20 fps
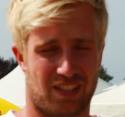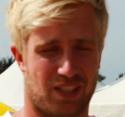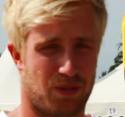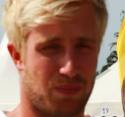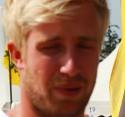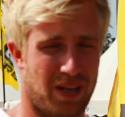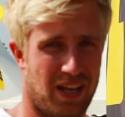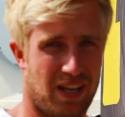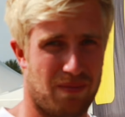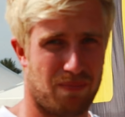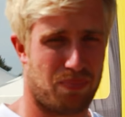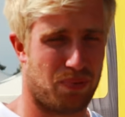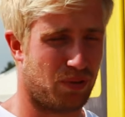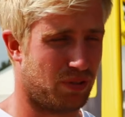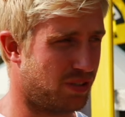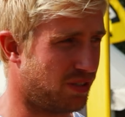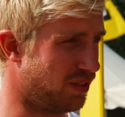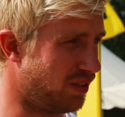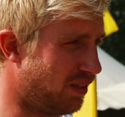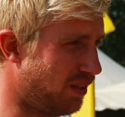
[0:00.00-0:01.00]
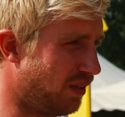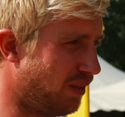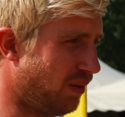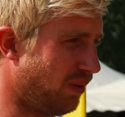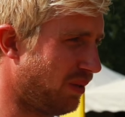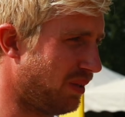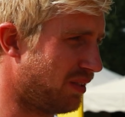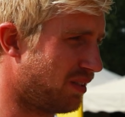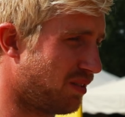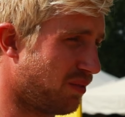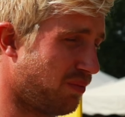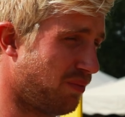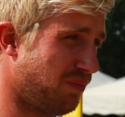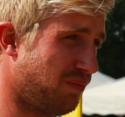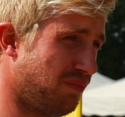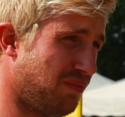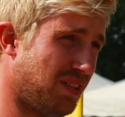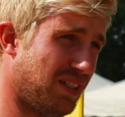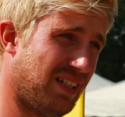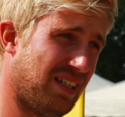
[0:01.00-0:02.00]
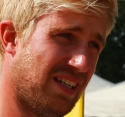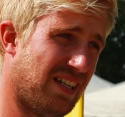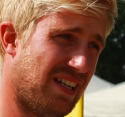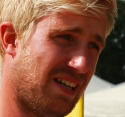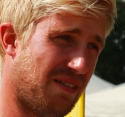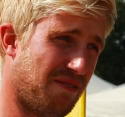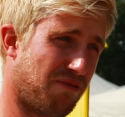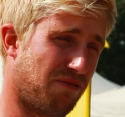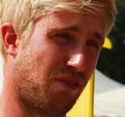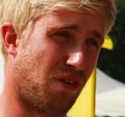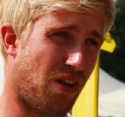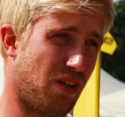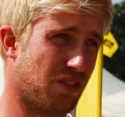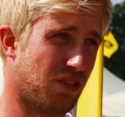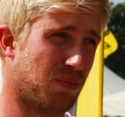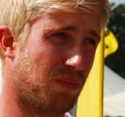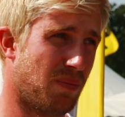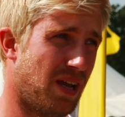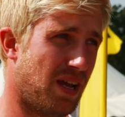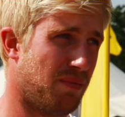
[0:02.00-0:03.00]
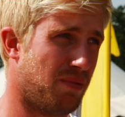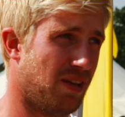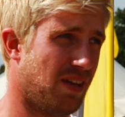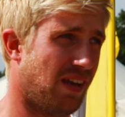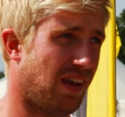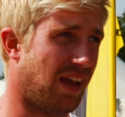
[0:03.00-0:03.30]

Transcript: Spain, Portugal, France maybe,